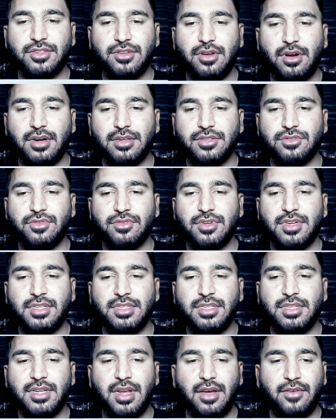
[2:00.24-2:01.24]
charts to
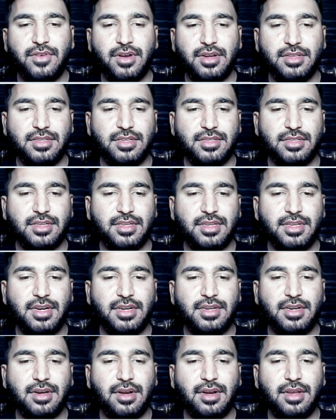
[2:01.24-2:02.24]
easy references.
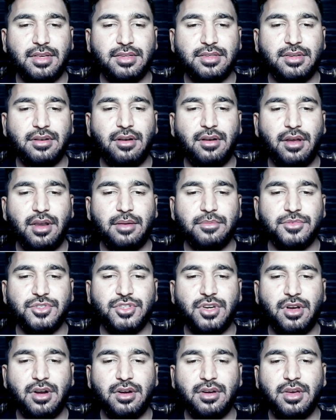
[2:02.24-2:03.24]
Create a cluster column
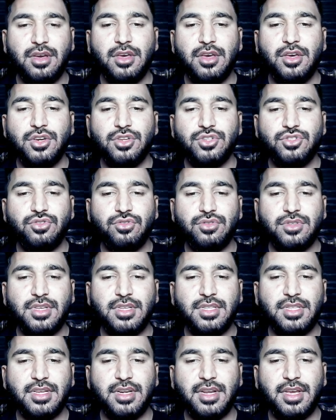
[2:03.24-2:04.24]
chart
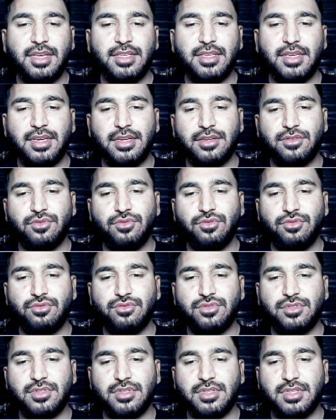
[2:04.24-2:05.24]
using the range A2
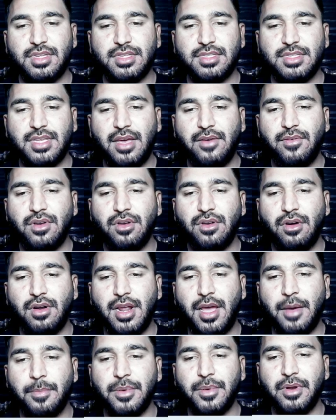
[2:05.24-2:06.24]
to C7
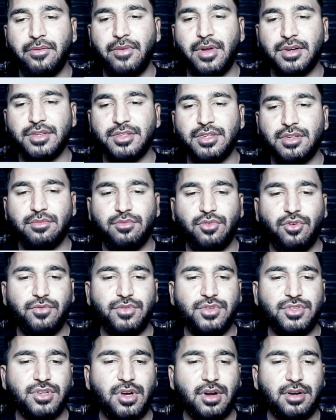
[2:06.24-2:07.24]
on April worksheet. Move
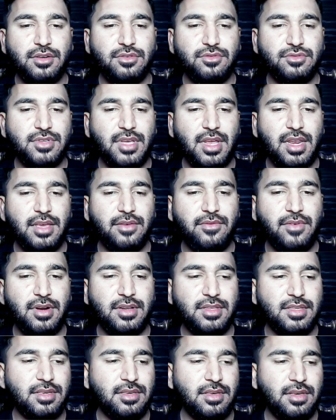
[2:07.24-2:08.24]
the chart into cell
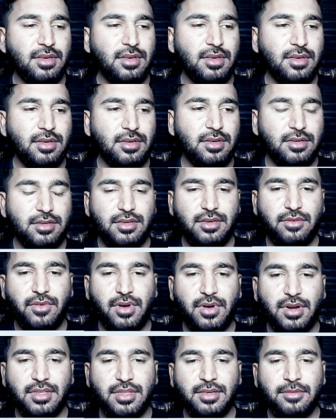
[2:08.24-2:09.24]
A1
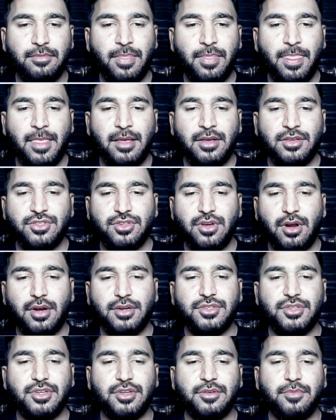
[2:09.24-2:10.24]
the
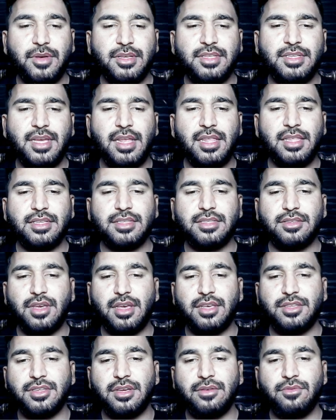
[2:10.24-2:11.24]
chart sheet. Basically in this
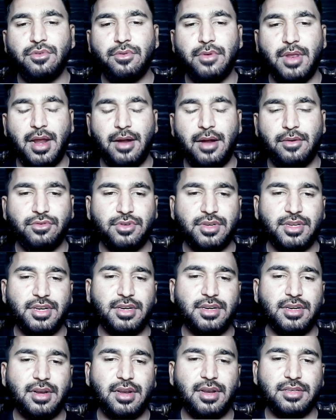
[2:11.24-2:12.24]
question we will have to
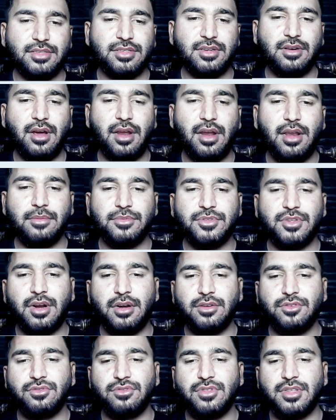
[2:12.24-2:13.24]
create a cluster column
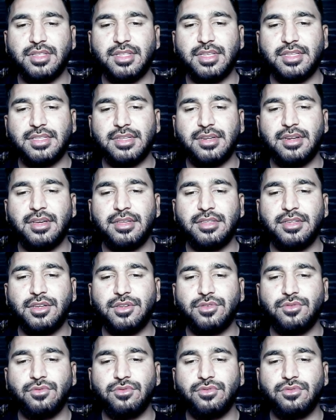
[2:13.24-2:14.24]
chart using this range
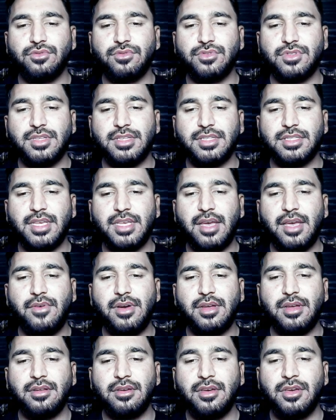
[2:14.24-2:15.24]
A2 to
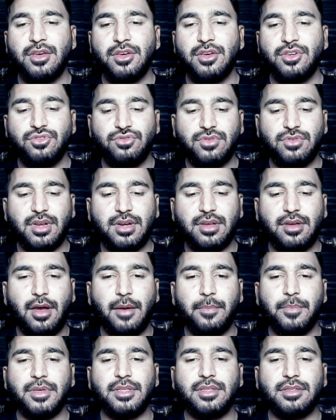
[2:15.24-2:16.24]
C7. You can
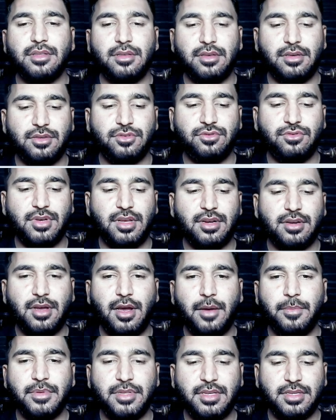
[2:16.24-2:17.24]
copy
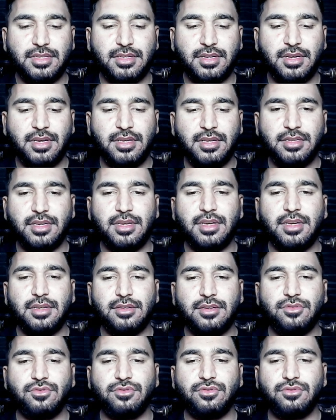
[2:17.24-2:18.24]
this range
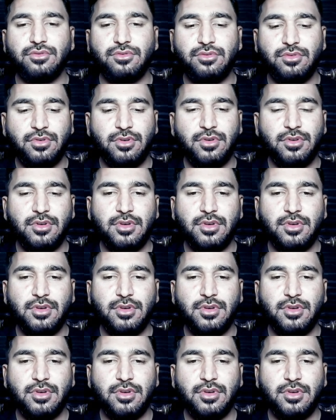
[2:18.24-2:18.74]
A2 to